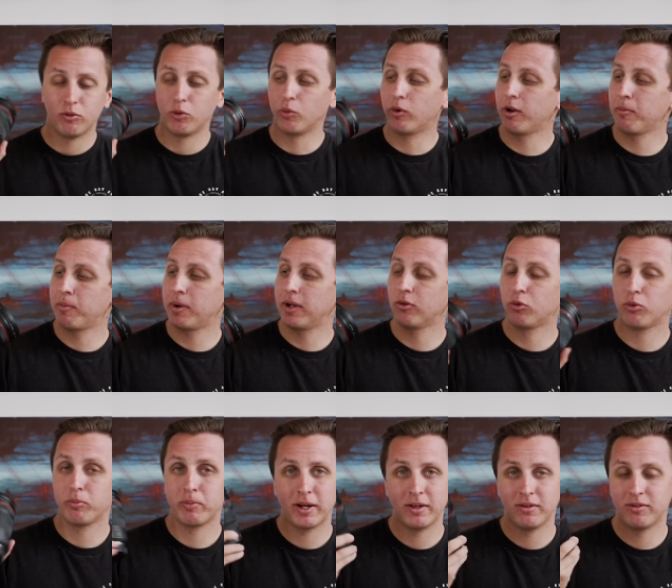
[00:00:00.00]
you want to buy
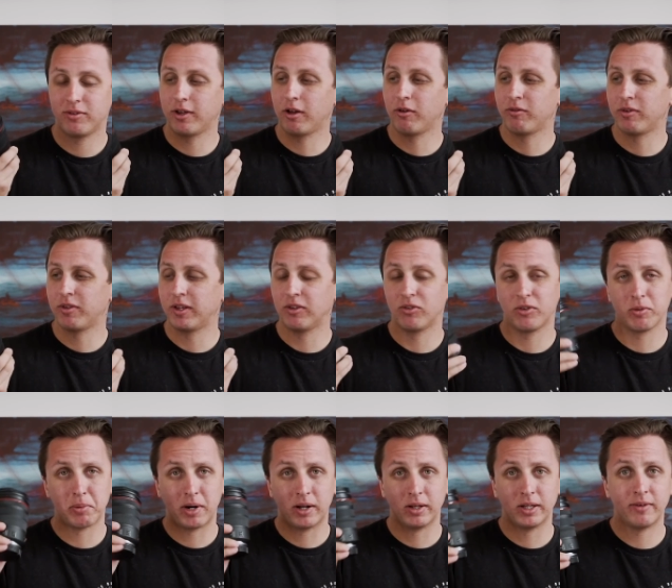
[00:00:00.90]
this one by itself, I think it's
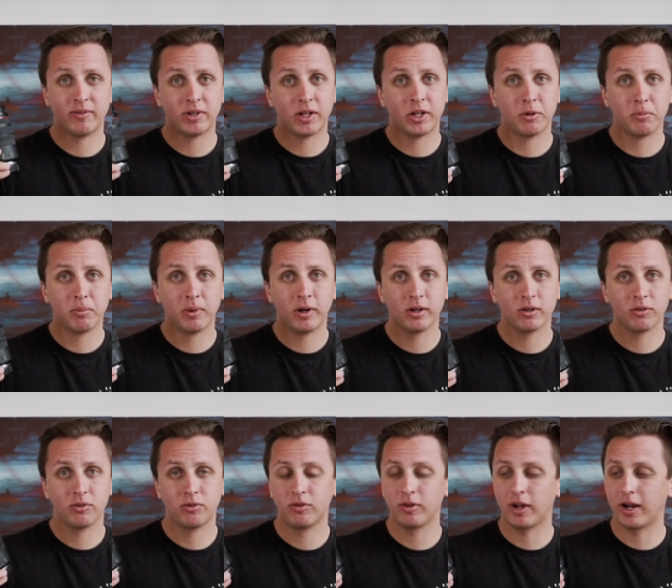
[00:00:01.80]
about 1100
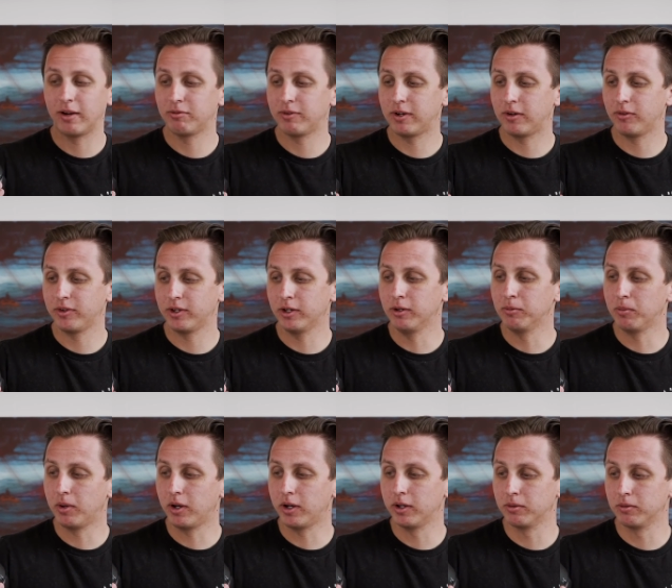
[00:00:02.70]
bucks. I found
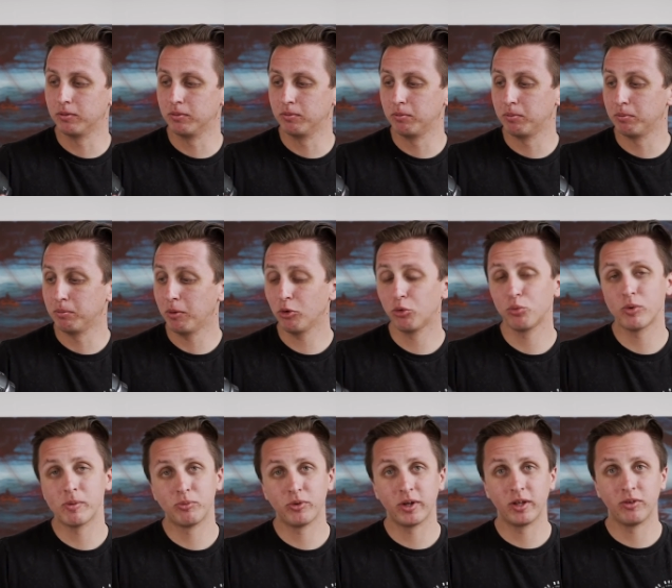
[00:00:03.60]
them on most
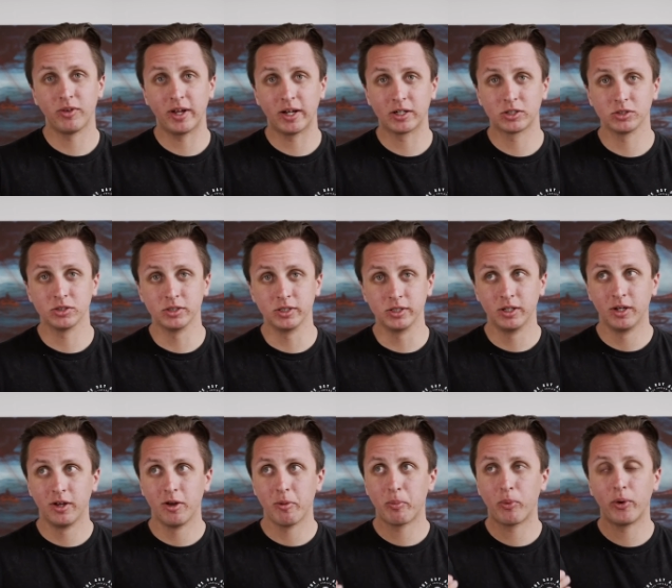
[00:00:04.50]
websites actually
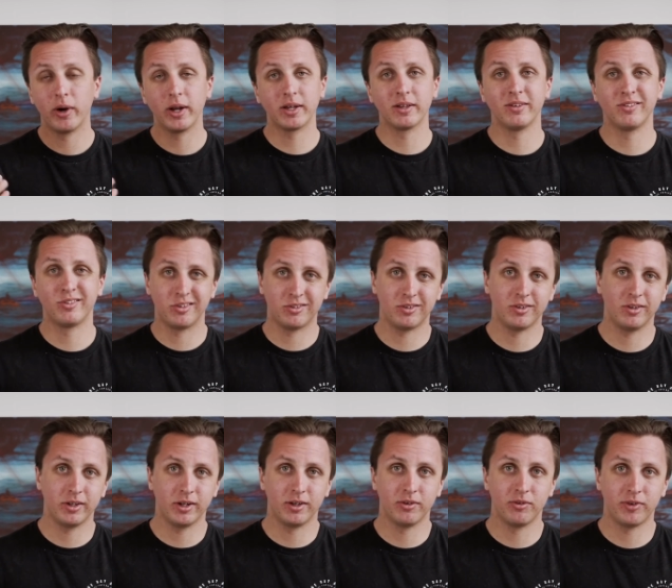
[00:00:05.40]
pretty
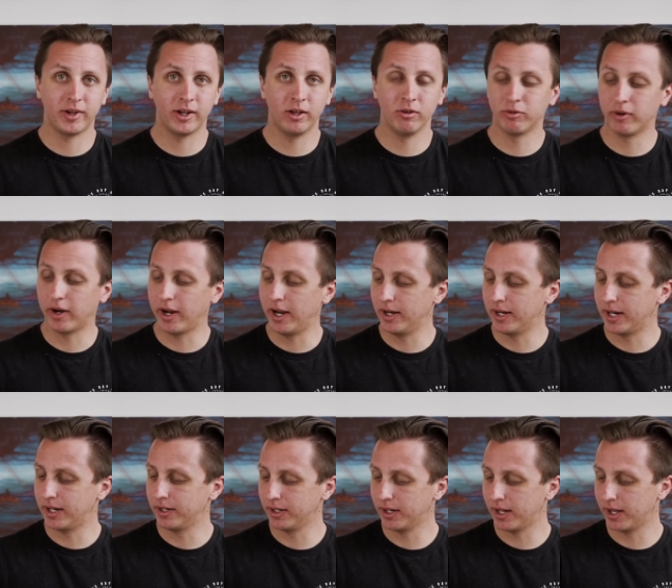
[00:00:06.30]
consistently on sale for
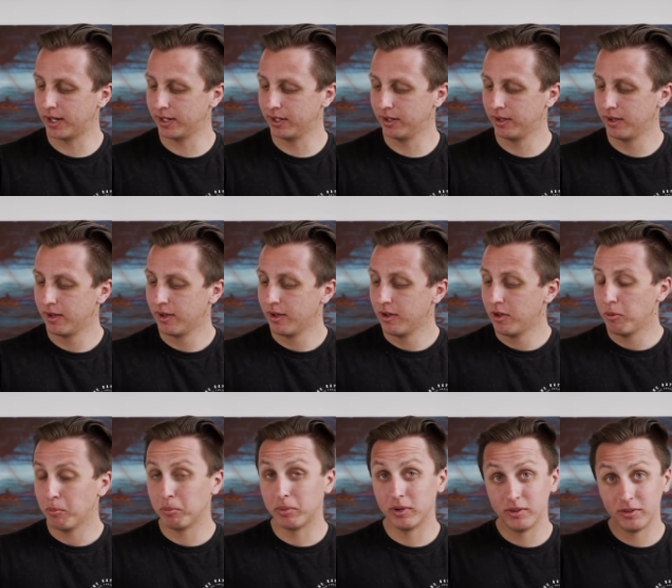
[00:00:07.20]
8.99.
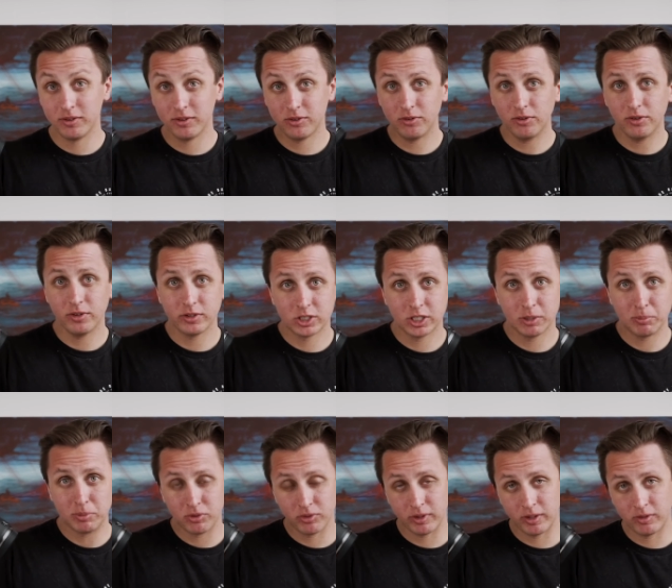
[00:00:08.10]
But this is the
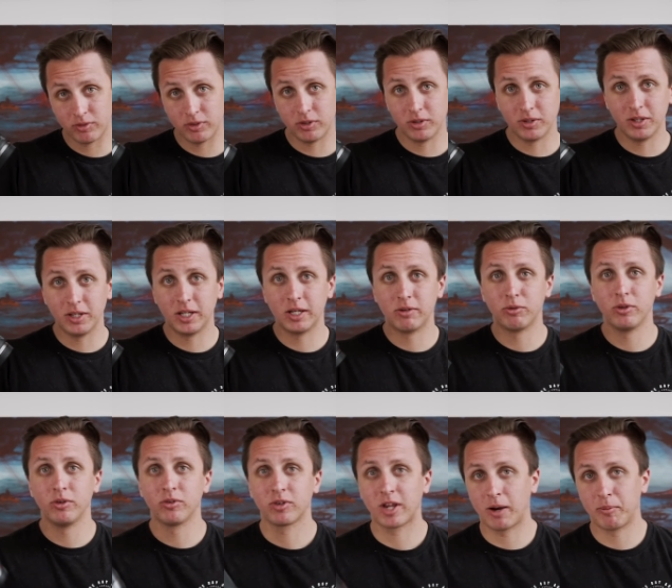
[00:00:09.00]
cheapest lens that you can get
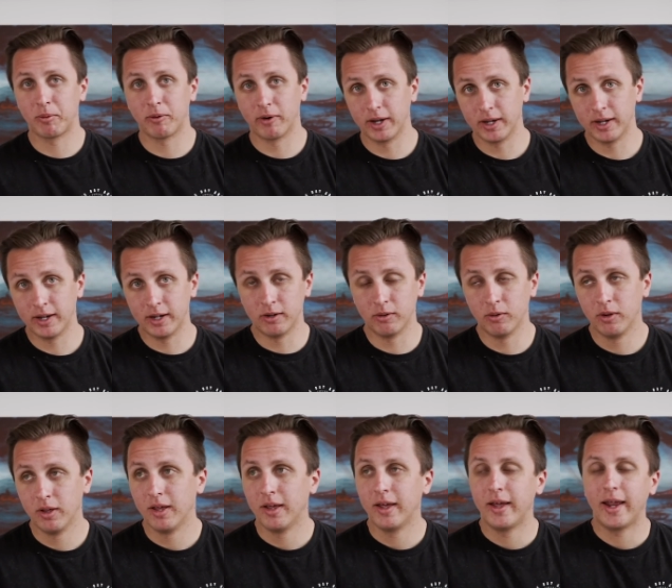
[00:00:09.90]
for this camera right
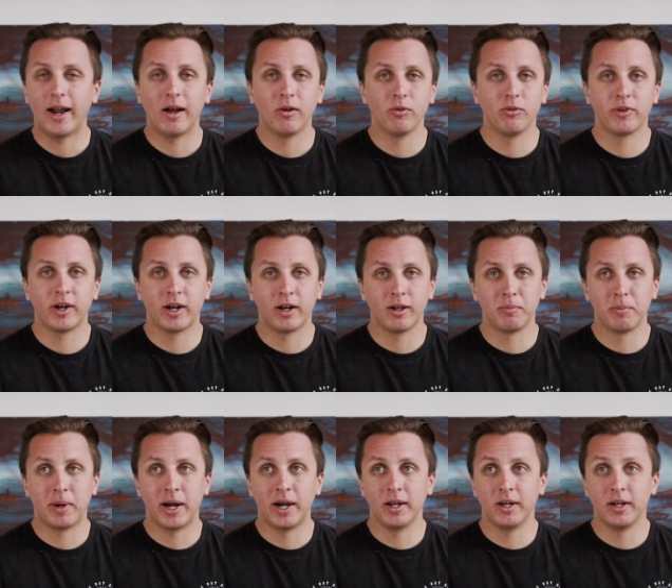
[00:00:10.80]
now, outside
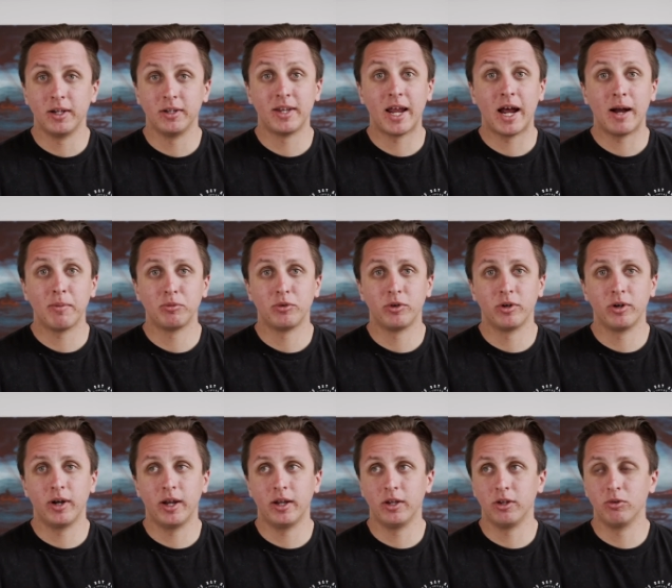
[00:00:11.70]
of buying an
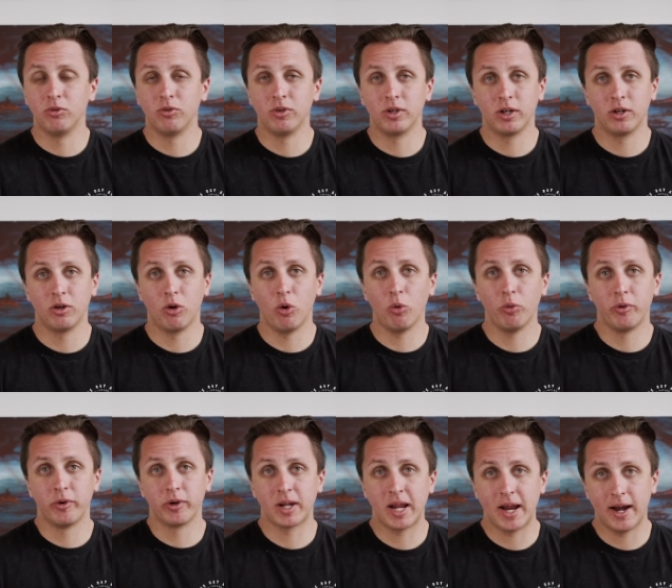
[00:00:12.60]
adapter and using an
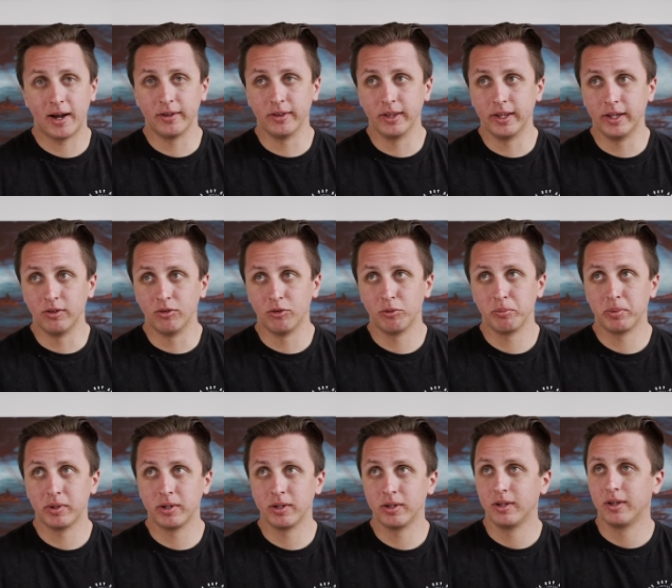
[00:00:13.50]
older Canon lens.
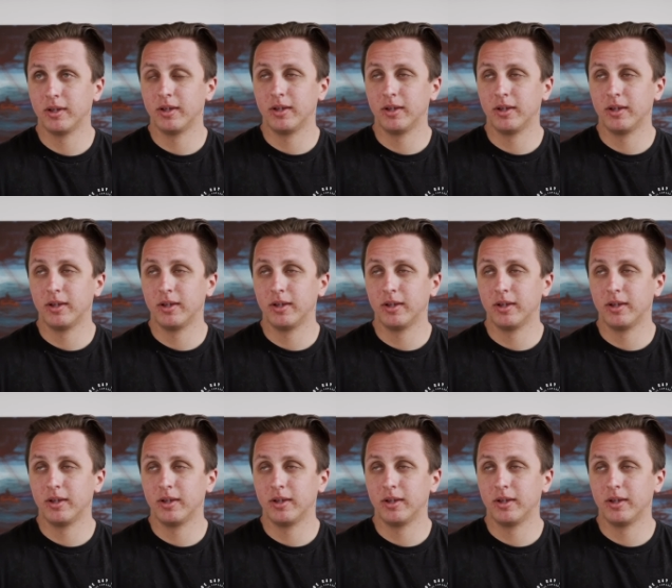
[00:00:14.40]
But